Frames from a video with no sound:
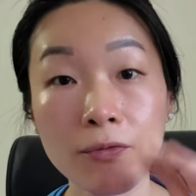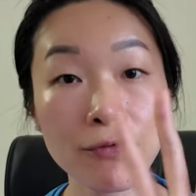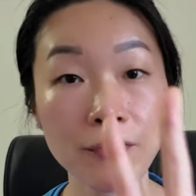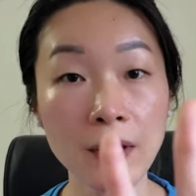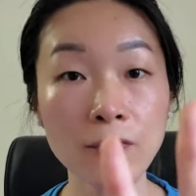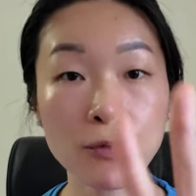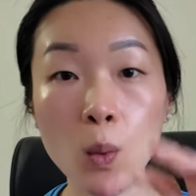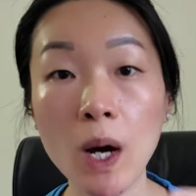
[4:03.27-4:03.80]
the
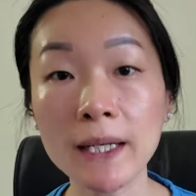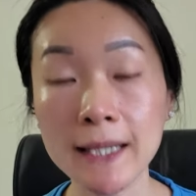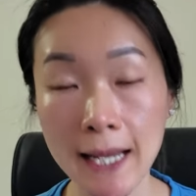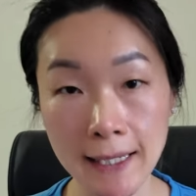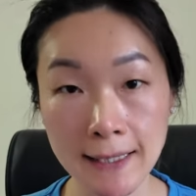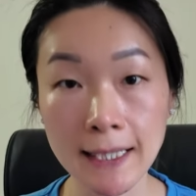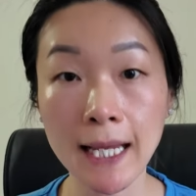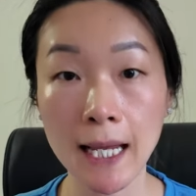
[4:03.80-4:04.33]
fifth one
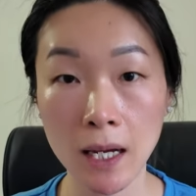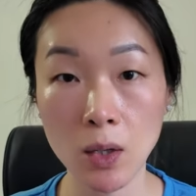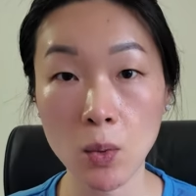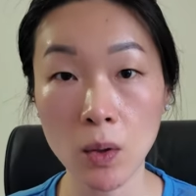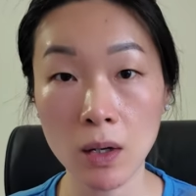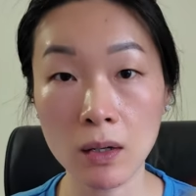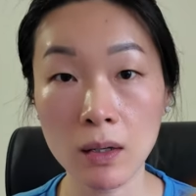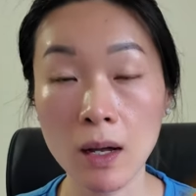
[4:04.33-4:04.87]
is
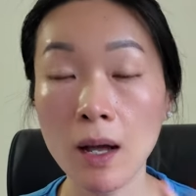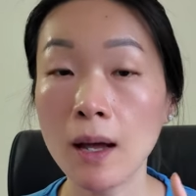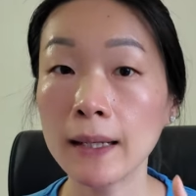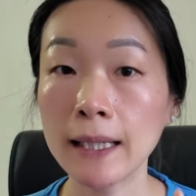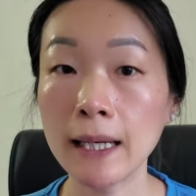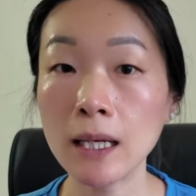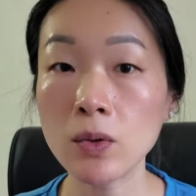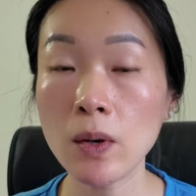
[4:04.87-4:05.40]
quinoa.
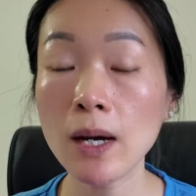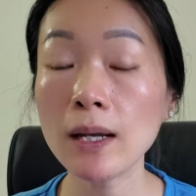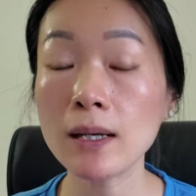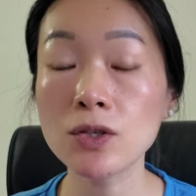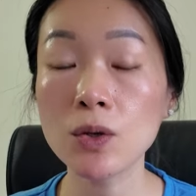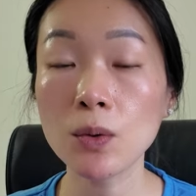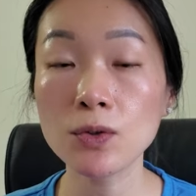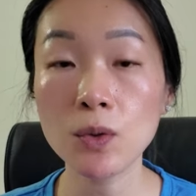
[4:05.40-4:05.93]
Quinoa
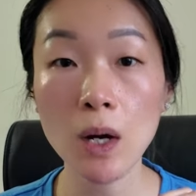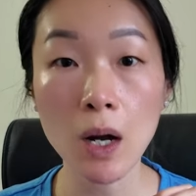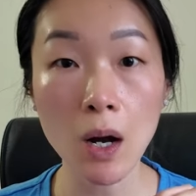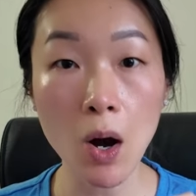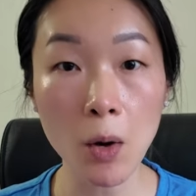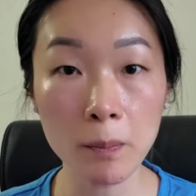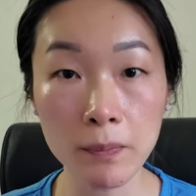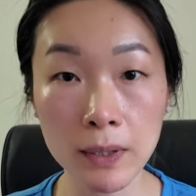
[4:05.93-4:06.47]
is also a
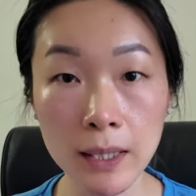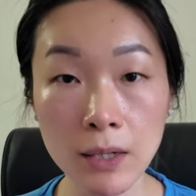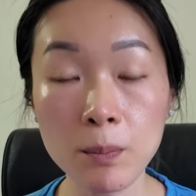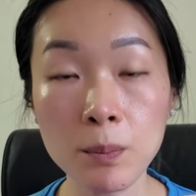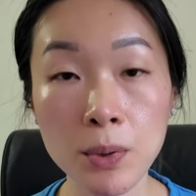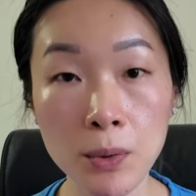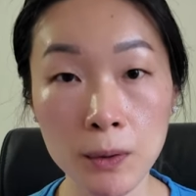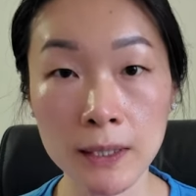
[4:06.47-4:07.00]

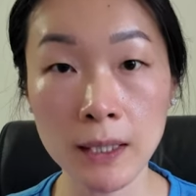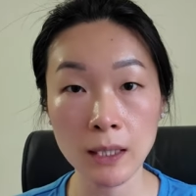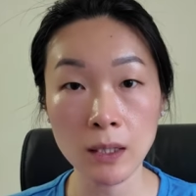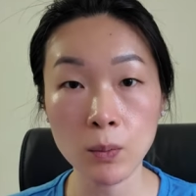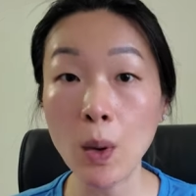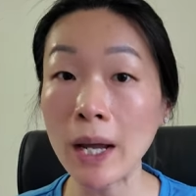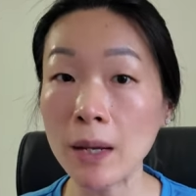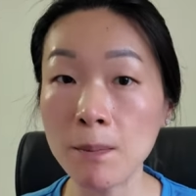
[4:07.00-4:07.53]
complete
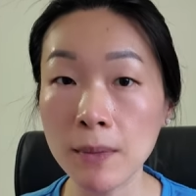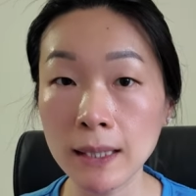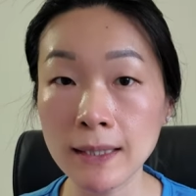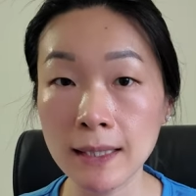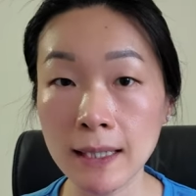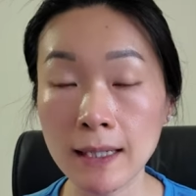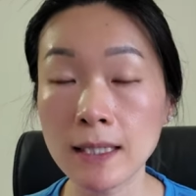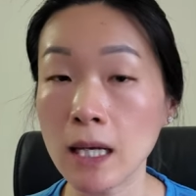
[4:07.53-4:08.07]
protein. What it
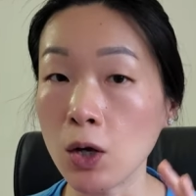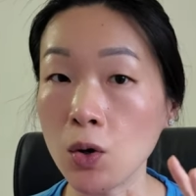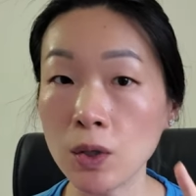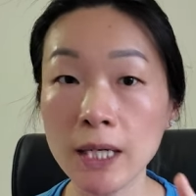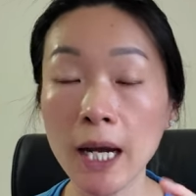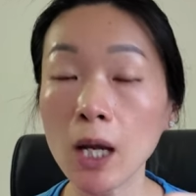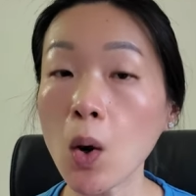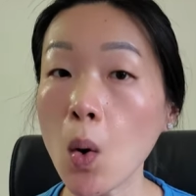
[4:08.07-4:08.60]
means is it
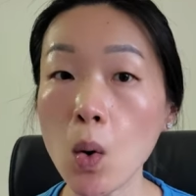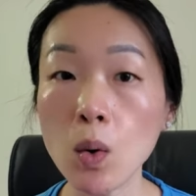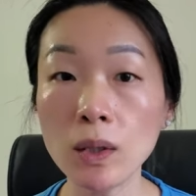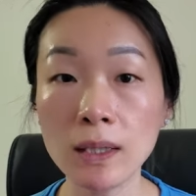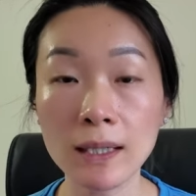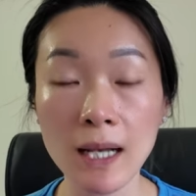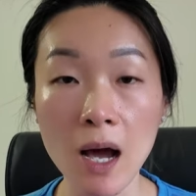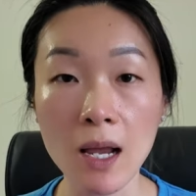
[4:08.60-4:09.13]
contains
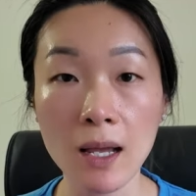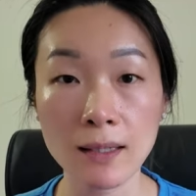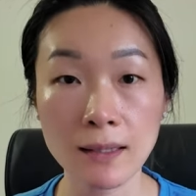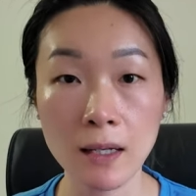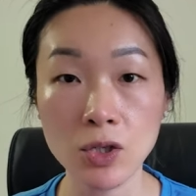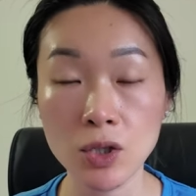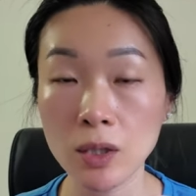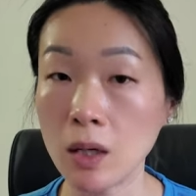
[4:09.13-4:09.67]
all the nine
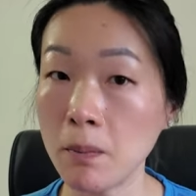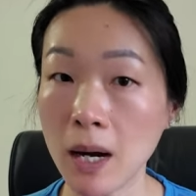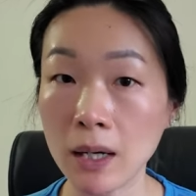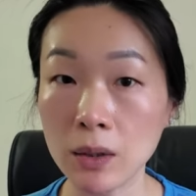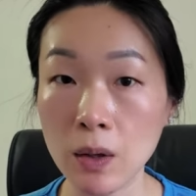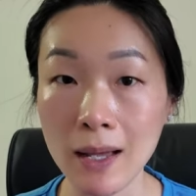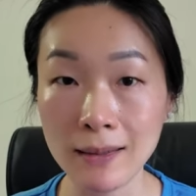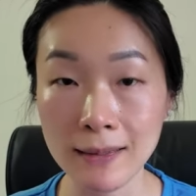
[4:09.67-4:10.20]
essential
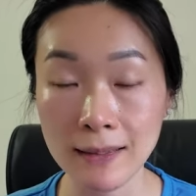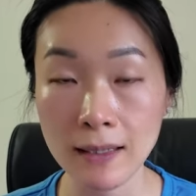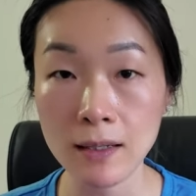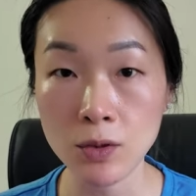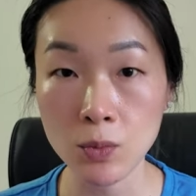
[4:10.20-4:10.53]
amino acids